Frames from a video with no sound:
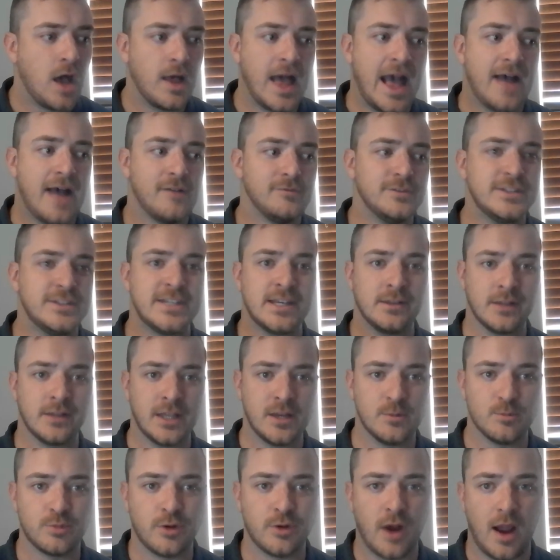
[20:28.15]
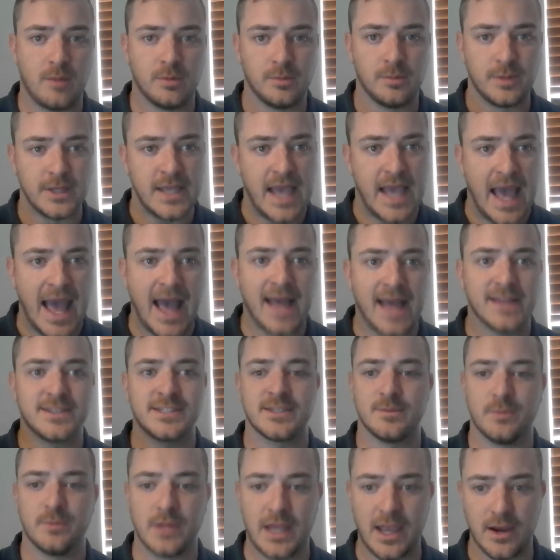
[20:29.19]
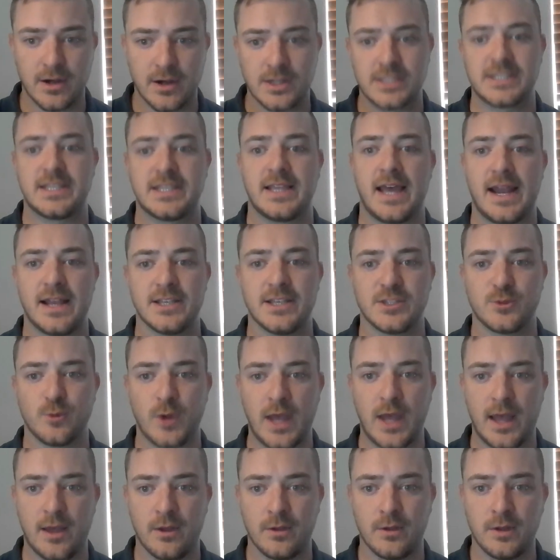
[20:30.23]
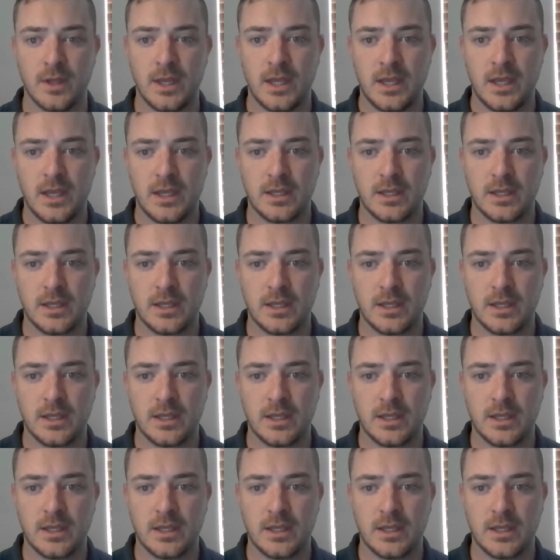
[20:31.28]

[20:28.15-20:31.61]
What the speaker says: I'll have Dylan probably add some layers to that as well,